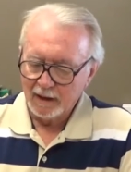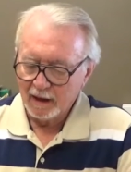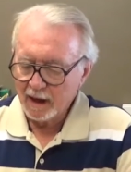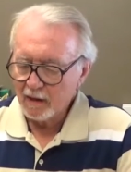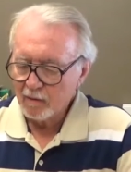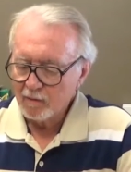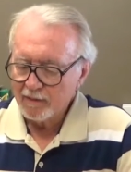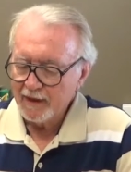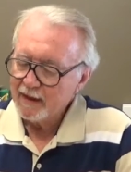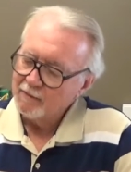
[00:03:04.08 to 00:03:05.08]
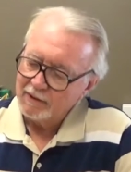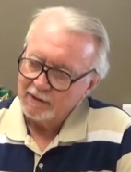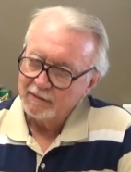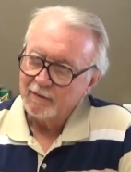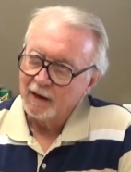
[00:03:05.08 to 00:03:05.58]
Along with that, we
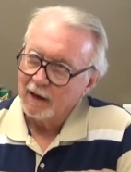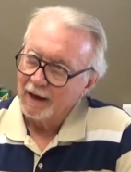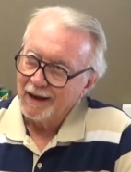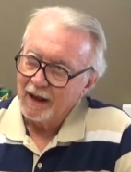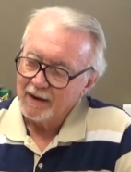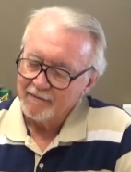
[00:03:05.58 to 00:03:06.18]
do a lot